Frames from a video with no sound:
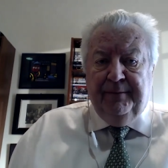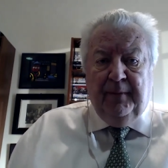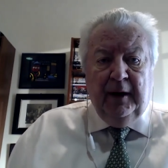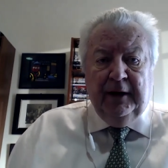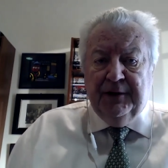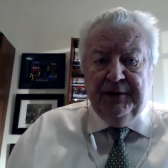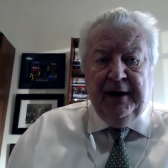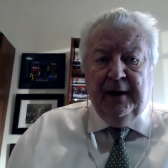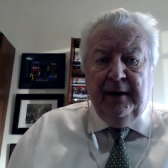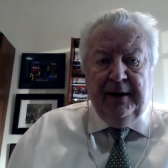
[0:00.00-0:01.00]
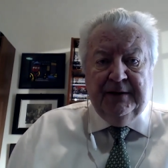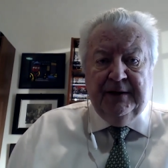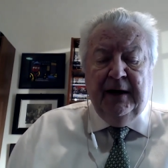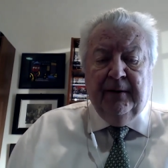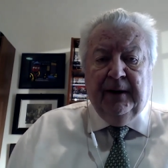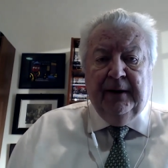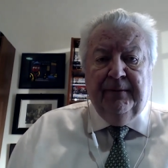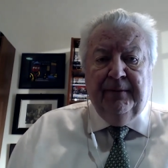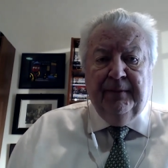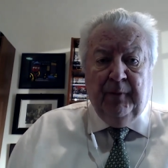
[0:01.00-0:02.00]
market share, etc.,
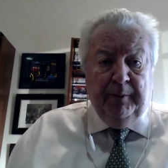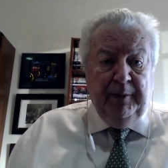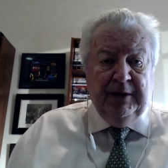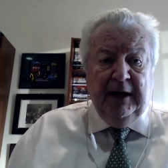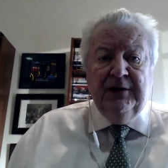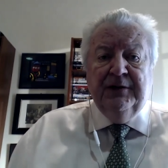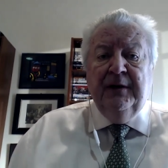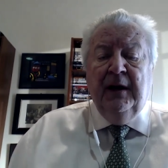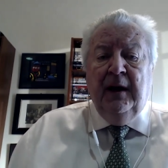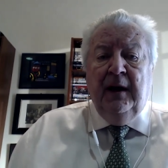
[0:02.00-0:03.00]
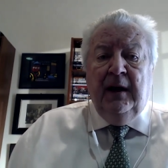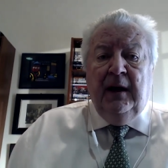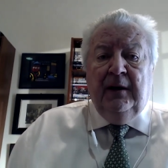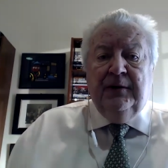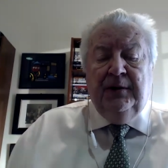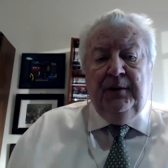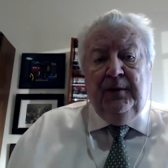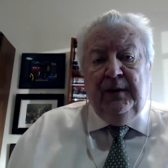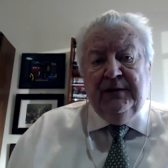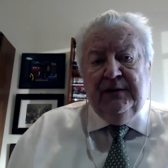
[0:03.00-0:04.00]
reputation,
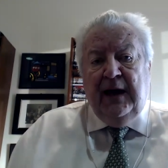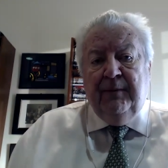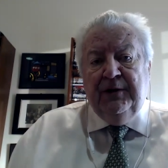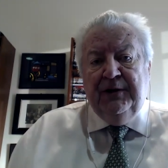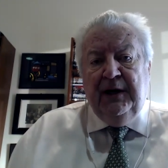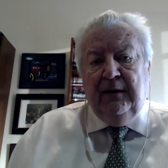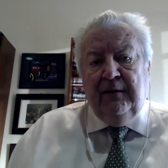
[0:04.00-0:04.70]
to establishing